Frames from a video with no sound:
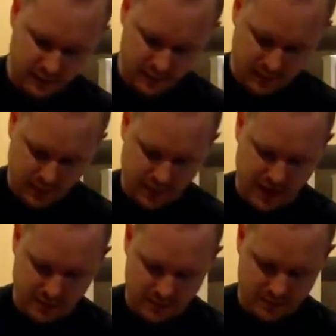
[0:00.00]
I'm gonna
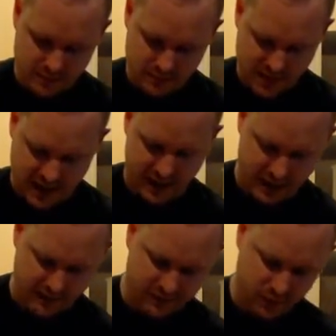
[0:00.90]
grab a
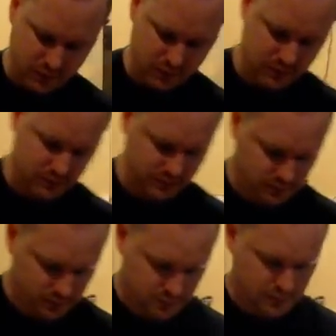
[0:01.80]
handful.
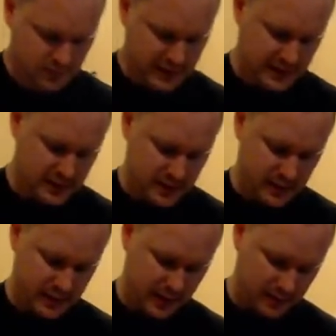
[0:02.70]
That's
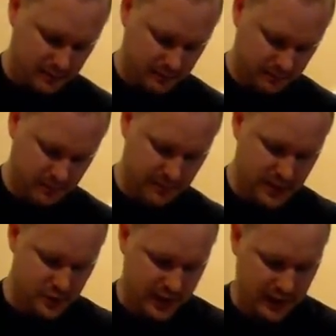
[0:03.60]
the
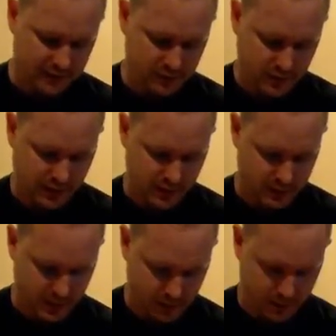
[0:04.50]
metric handful, not the
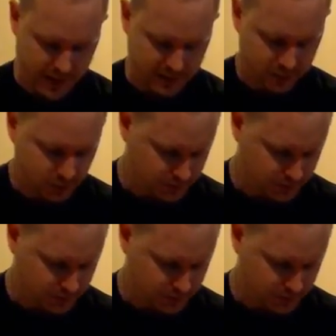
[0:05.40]
imperial handful.